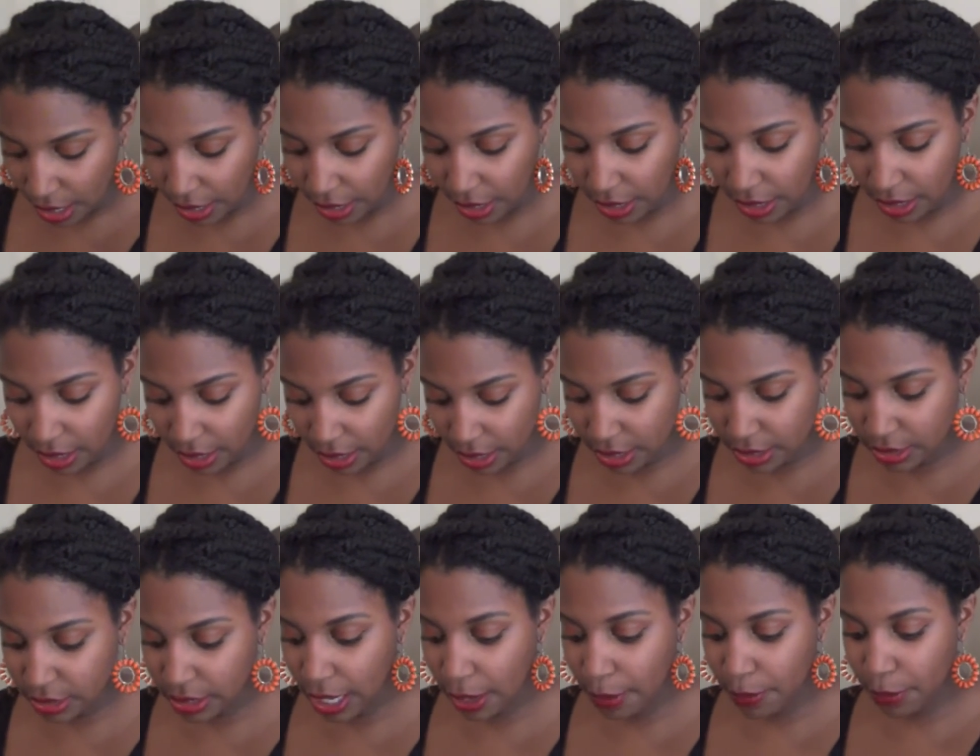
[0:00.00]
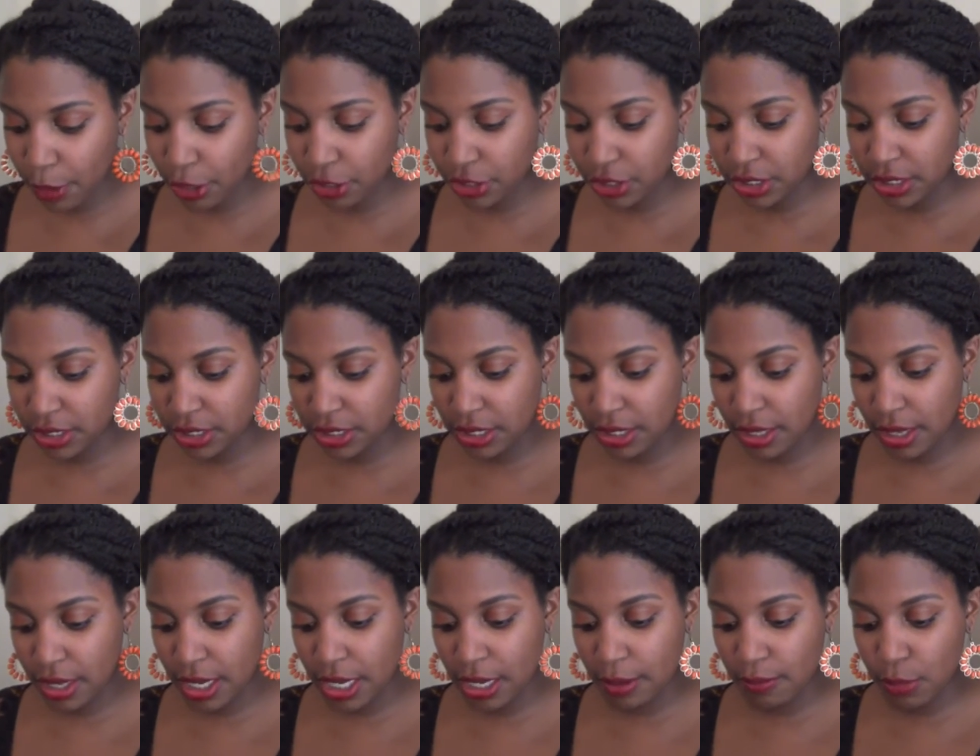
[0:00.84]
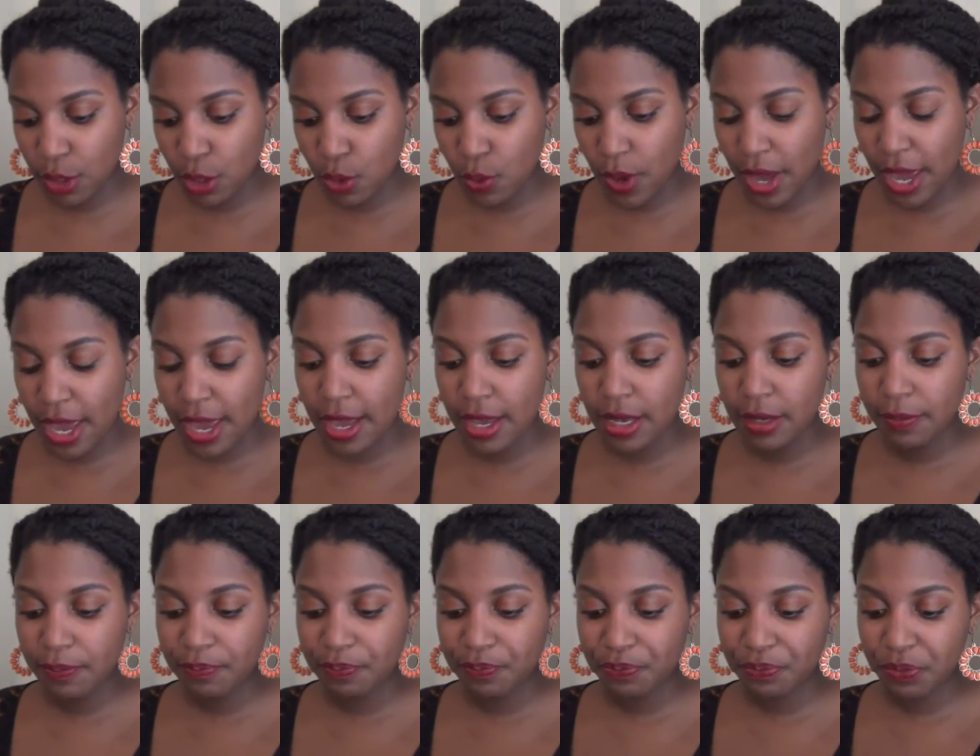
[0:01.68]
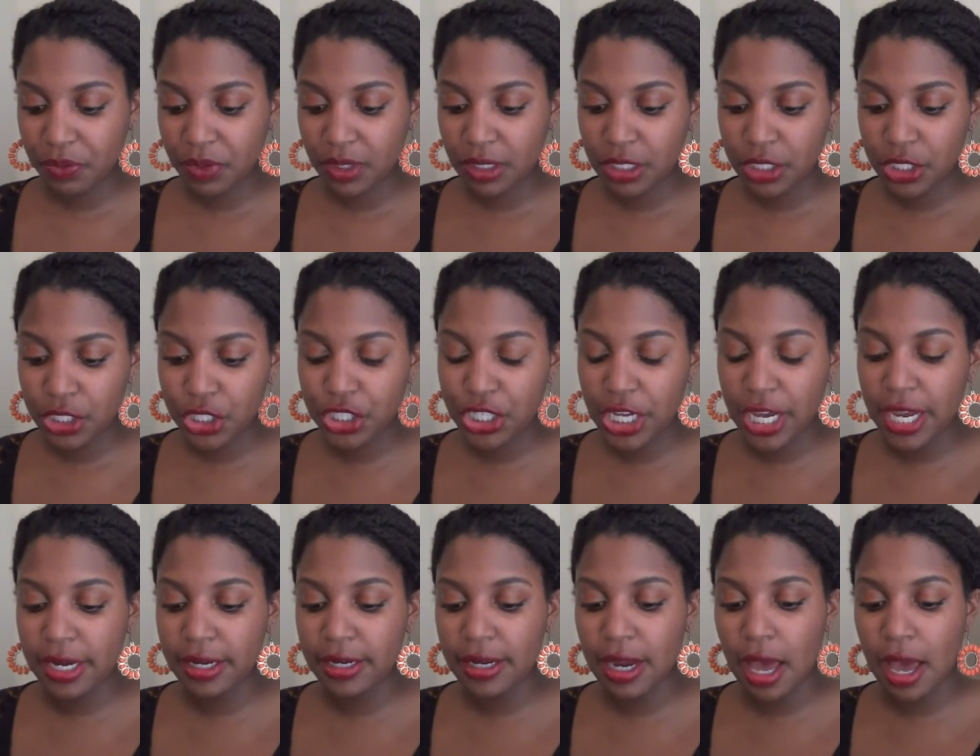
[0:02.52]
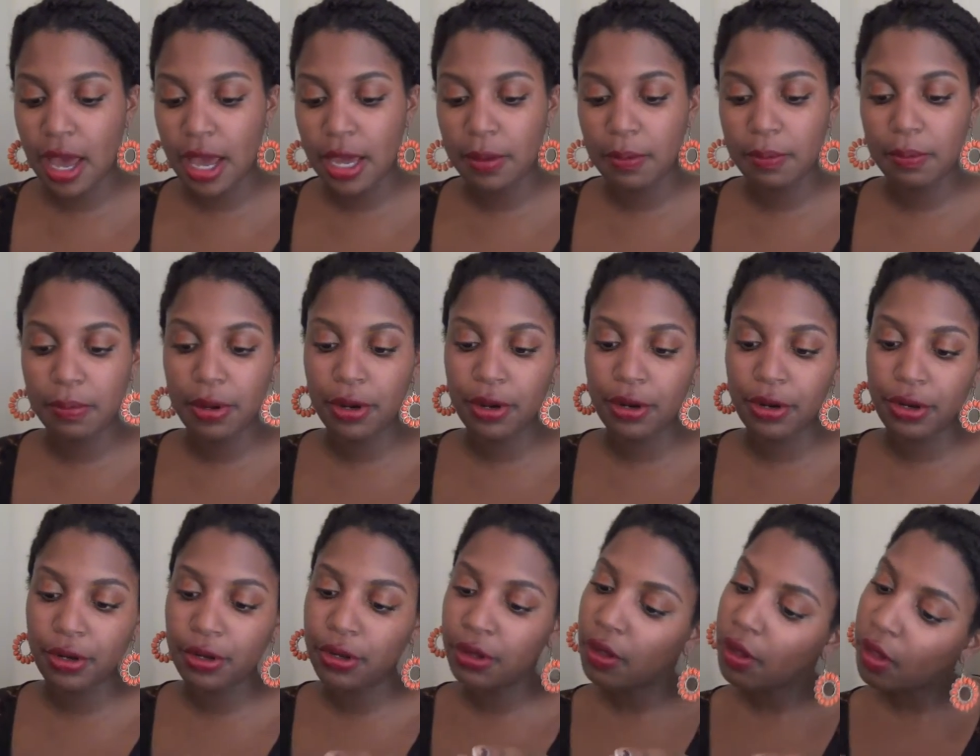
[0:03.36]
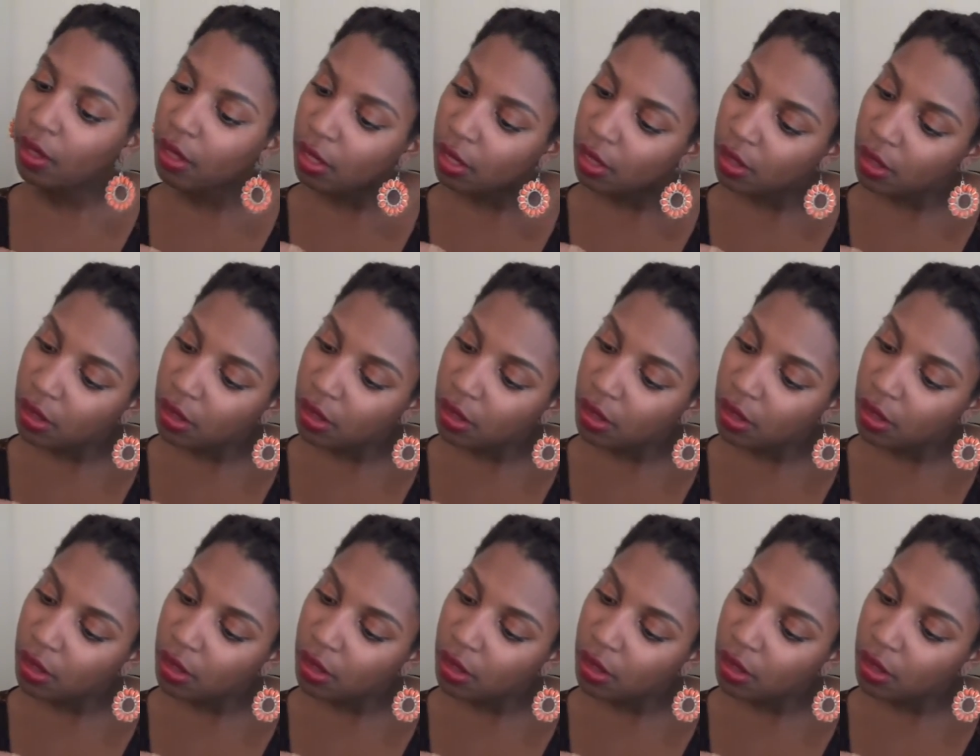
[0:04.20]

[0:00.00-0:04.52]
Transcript: And I purchased the MUA Shade 9 Pearl.